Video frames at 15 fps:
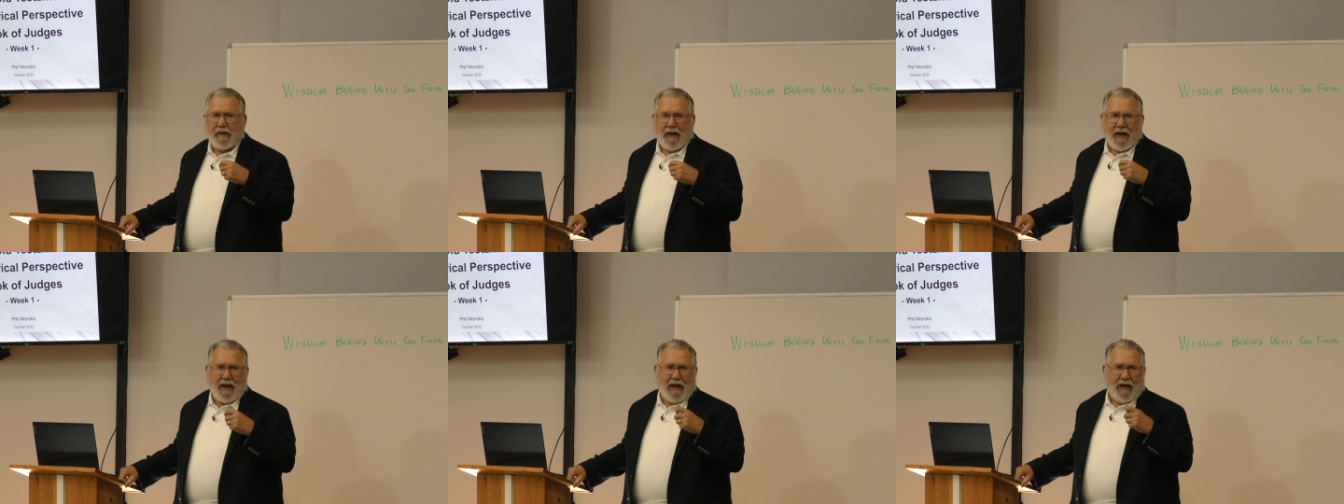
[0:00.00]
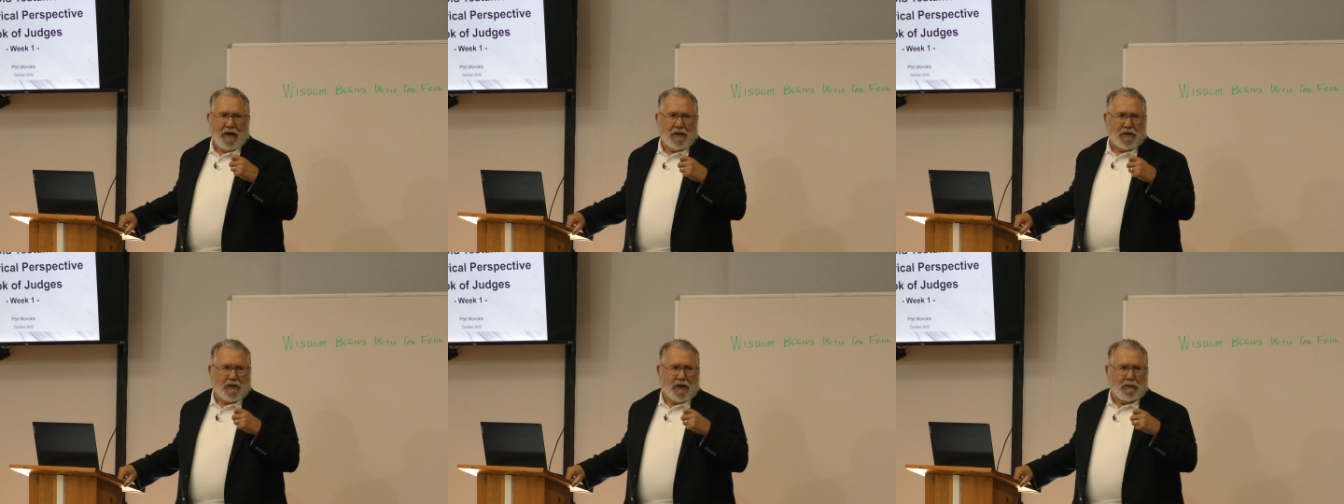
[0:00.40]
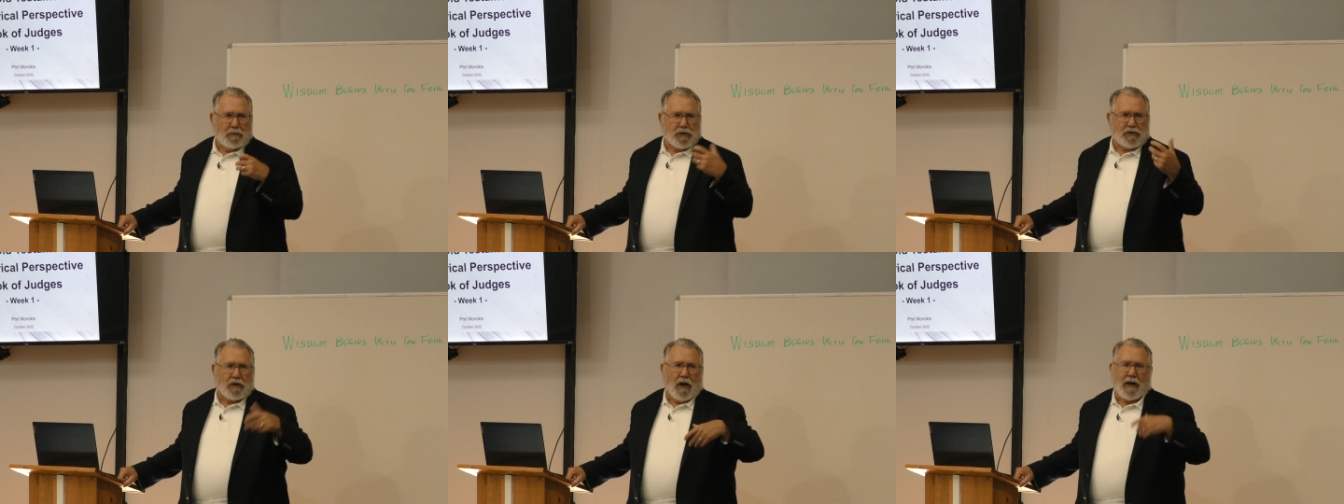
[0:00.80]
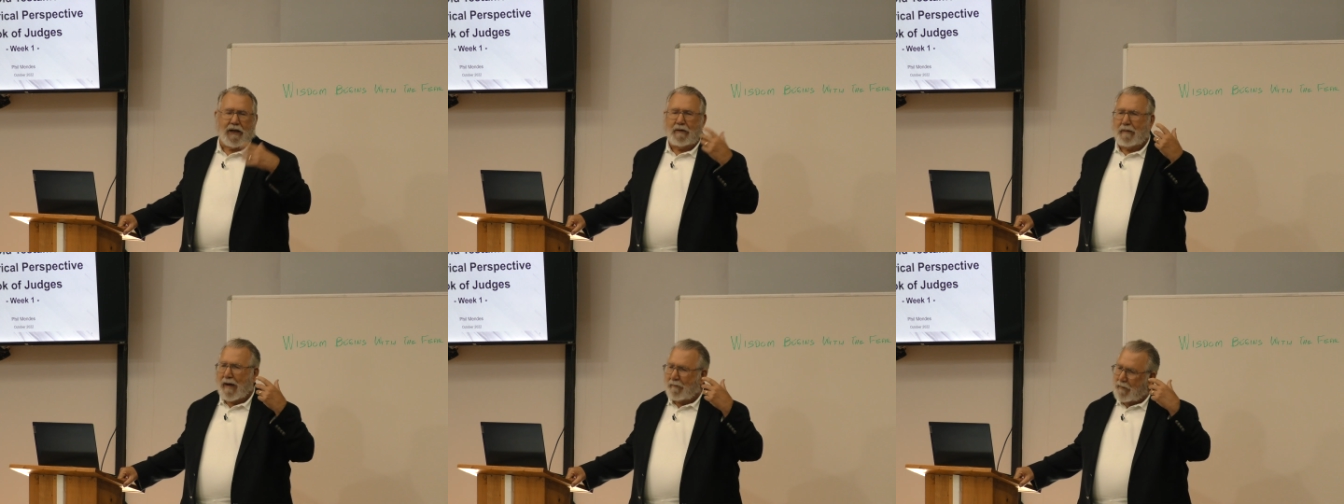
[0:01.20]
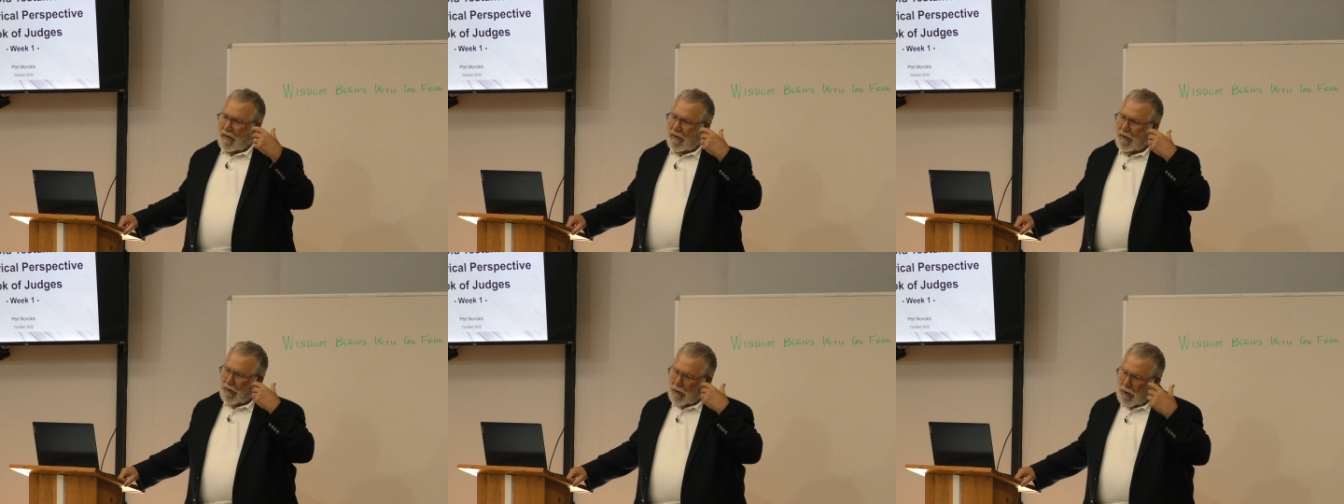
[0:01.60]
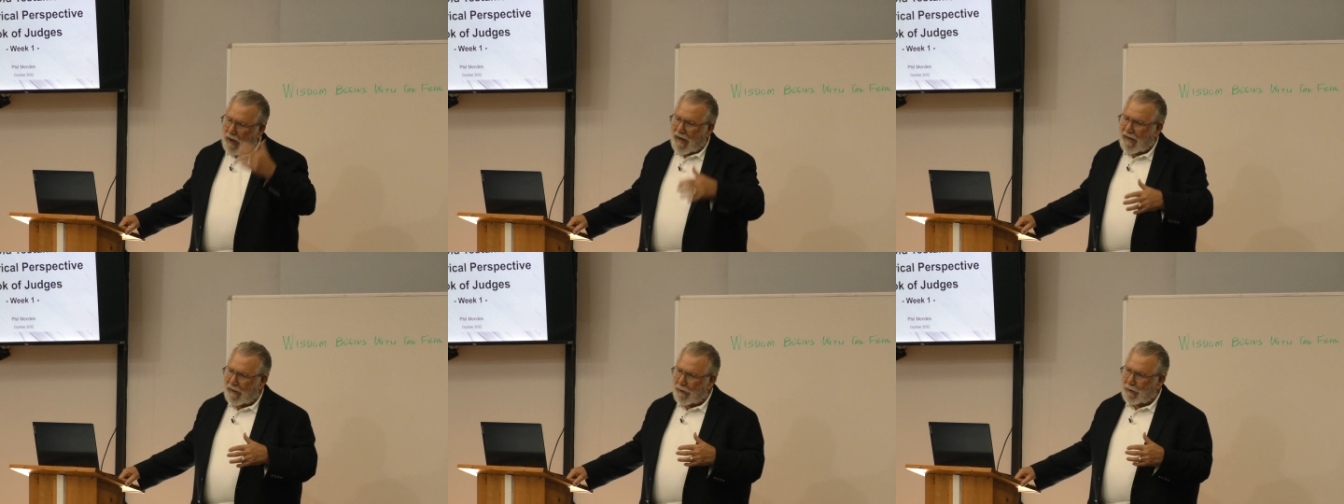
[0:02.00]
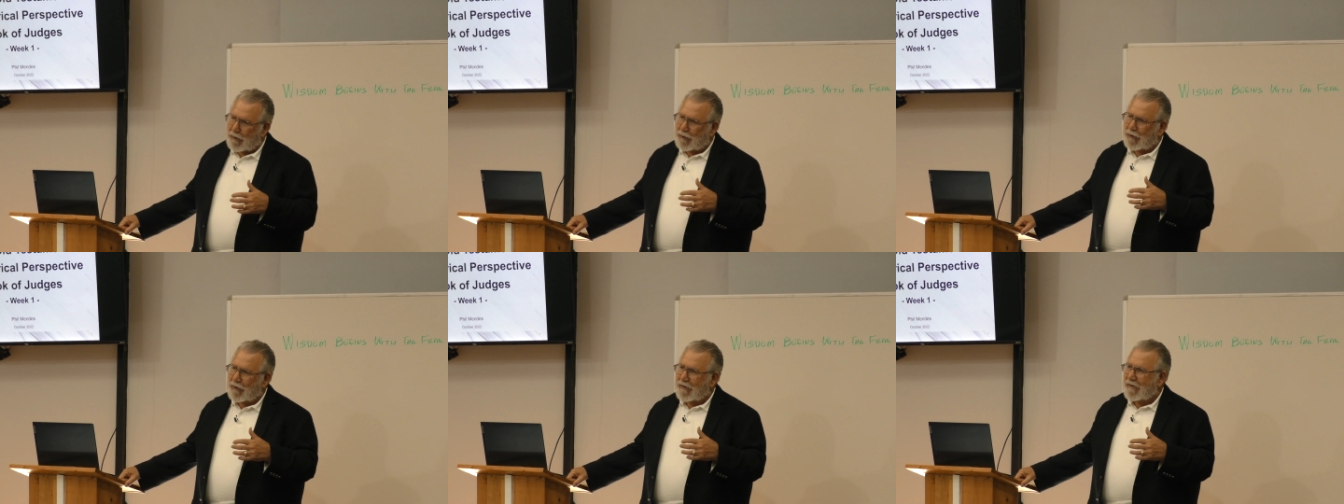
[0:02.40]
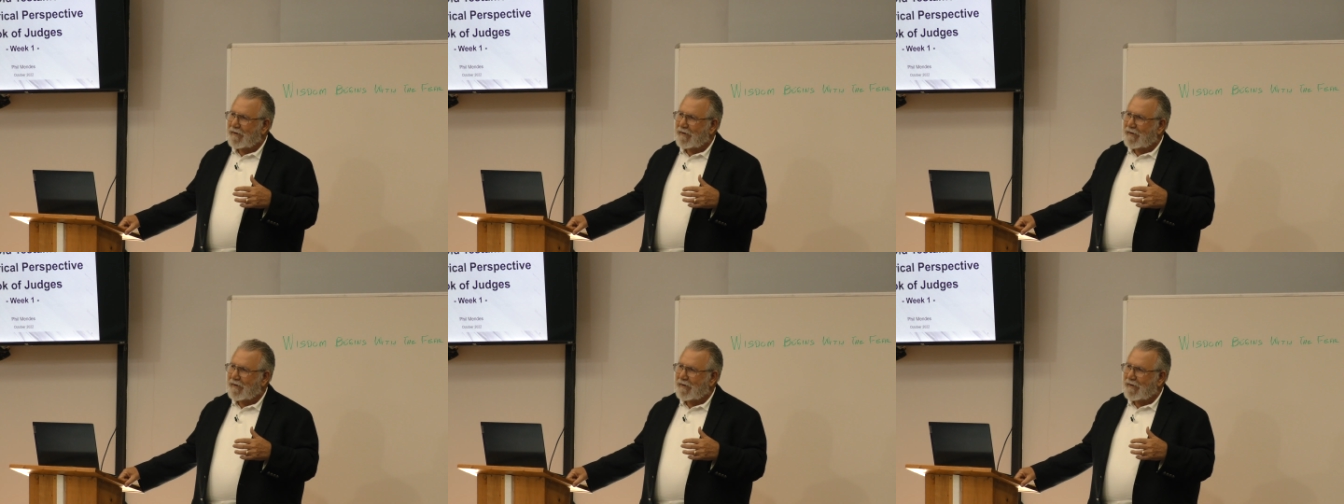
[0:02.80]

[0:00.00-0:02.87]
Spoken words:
And he was talking about being in college.